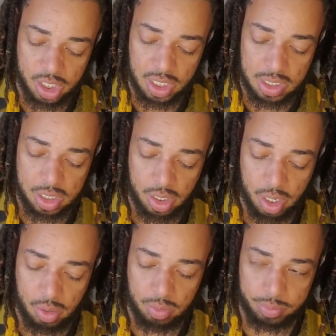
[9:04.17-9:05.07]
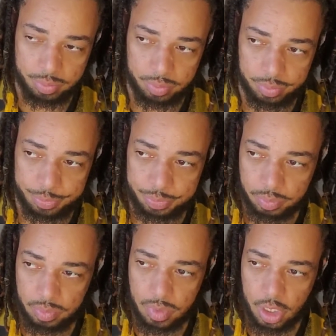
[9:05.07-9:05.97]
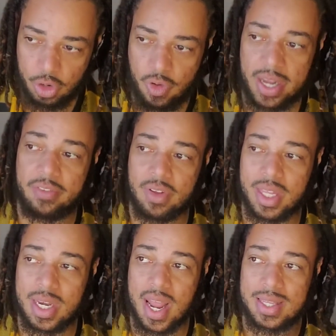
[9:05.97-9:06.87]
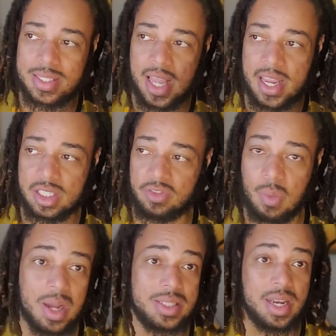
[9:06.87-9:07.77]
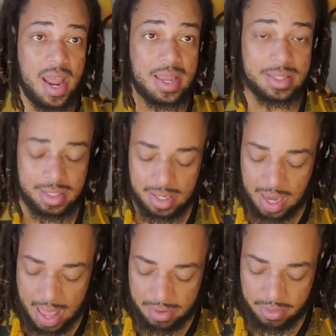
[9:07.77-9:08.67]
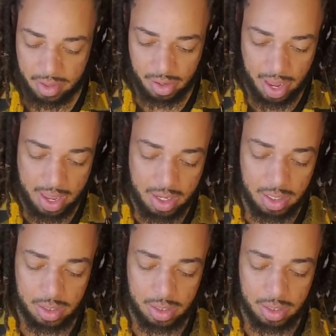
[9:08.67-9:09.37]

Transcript: just, you know, ready for the next stage of what's next in life. Okay.